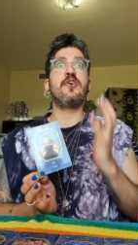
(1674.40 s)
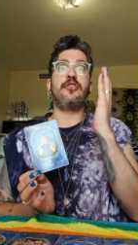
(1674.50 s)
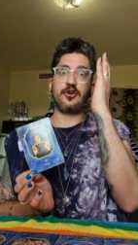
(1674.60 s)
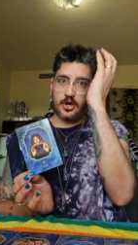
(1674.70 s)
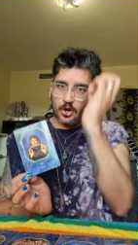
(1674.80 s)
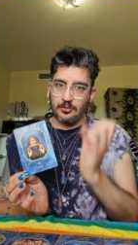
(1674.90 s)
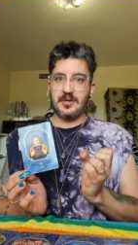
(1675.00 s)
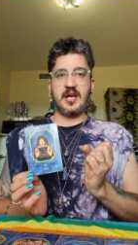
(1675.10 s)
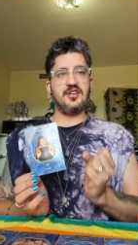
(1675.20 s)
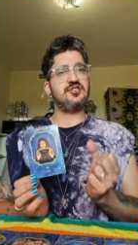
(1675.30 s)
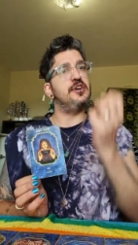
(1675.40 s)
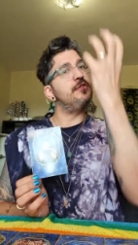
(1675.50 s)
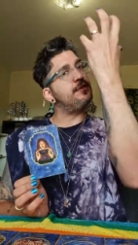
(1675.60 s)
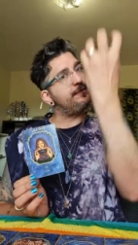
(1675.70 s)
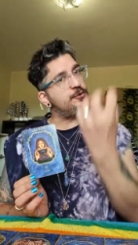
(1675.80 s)
the culmination,
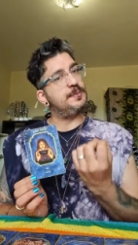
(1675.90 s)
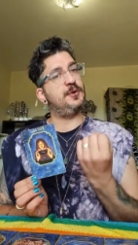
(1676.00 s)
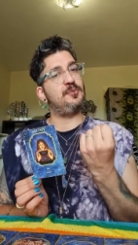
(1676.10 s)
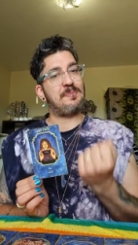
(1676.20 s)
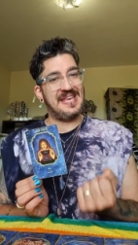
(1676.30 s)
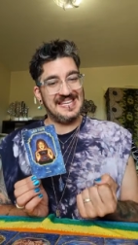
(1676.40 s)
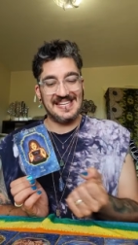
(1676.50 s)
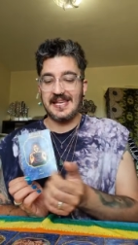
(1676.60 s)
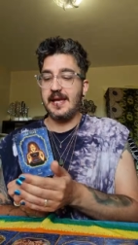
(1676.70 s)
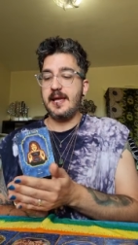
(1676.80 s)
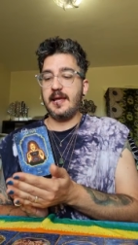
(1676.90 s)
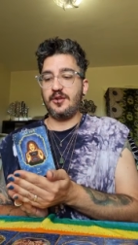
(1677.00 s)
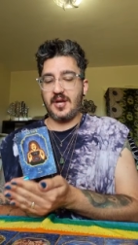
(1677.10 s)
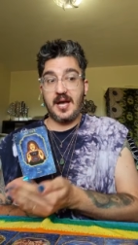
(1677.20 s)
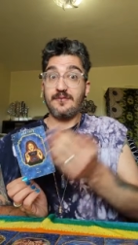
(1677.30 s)
the full moon peak.
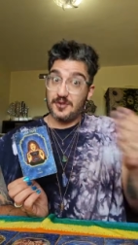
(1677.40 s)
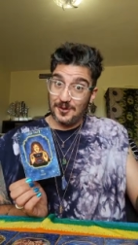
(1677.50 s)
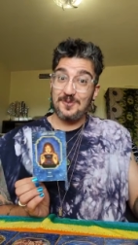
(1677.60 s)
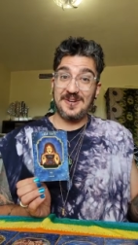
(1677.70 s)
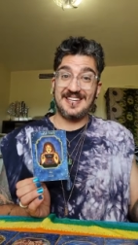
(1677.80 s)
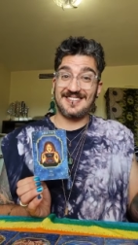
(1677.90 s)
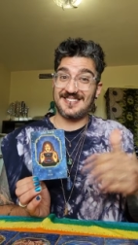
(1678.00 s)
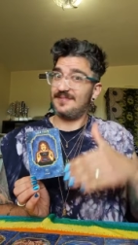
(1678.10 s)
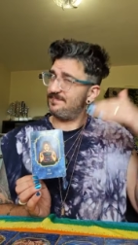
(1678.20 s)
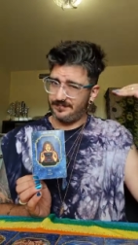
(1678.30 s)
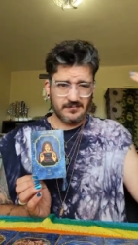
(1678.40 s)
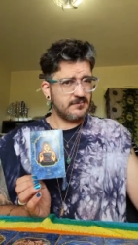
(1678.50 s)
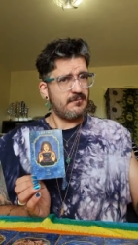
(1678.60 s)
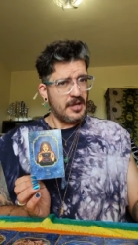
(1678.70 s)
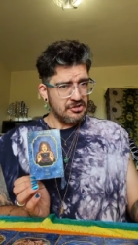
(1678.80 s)
You have two weeks
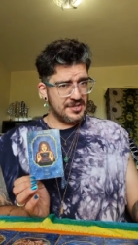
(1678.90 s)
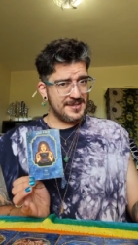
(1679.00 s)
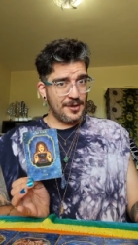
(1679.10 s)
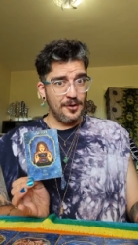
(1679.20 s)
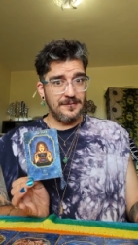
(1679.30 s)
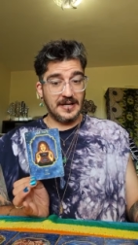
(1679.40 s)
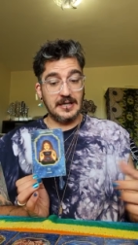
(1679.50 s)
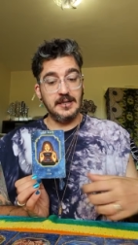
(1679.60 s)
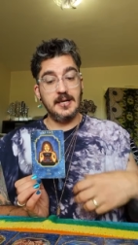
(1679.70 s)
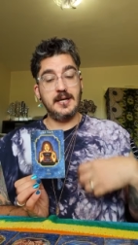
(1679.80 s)
just over